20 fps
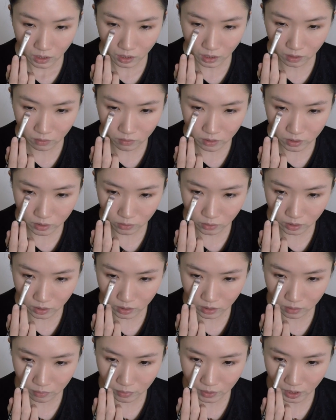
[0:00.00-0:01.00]
I only took a
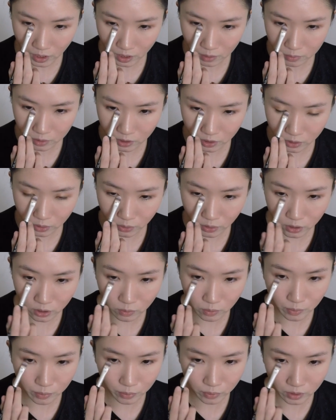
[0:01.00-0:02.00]
little bit, and I'm just going to
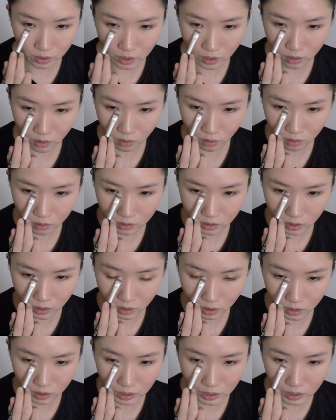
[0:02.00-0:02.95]
be putting on the